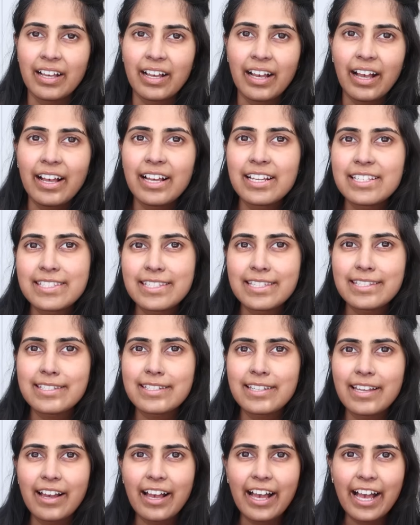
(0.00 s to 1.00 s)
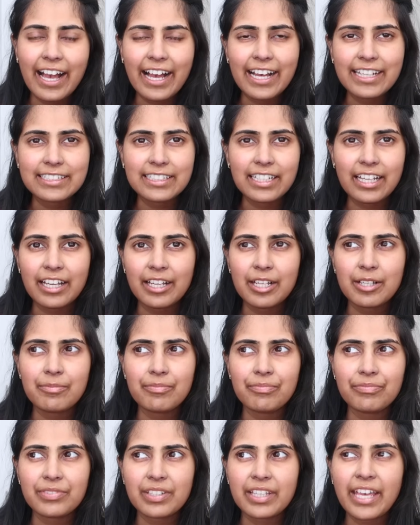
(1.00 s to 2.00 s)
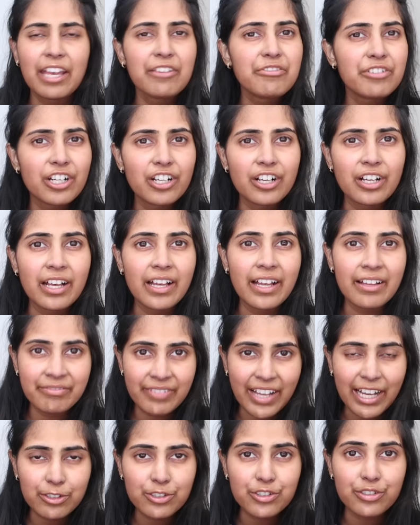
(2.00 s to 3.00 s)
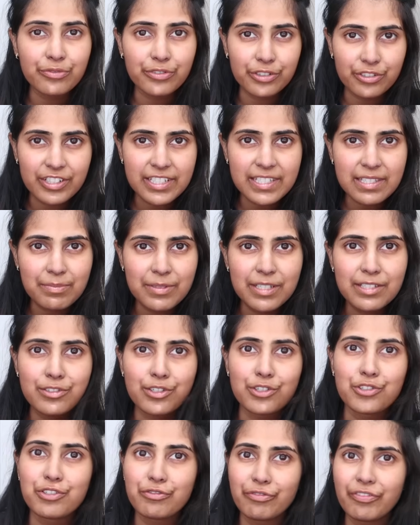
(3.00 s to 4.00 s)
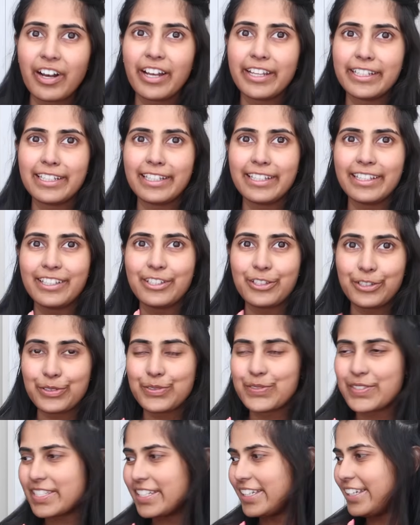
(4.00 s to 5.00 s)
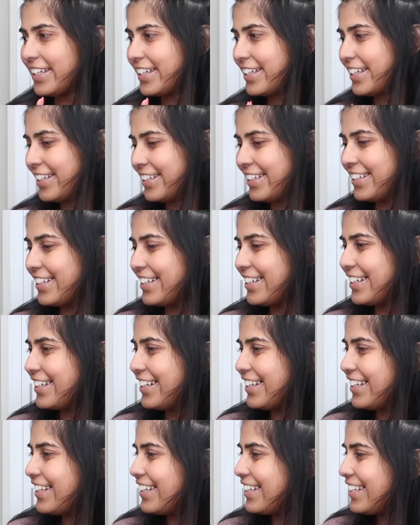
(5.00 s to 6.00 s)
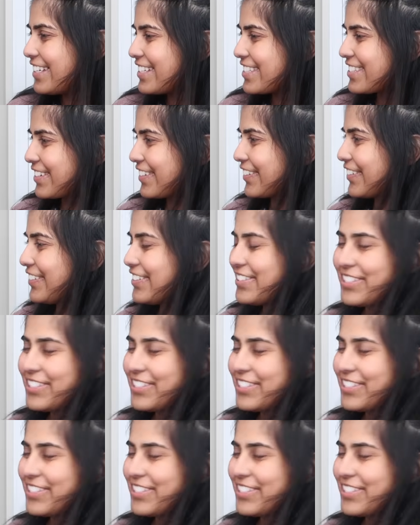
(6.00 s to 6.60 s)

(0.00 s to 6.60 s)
Her sister had gave her a voucher for Christmas, so she finally used it. So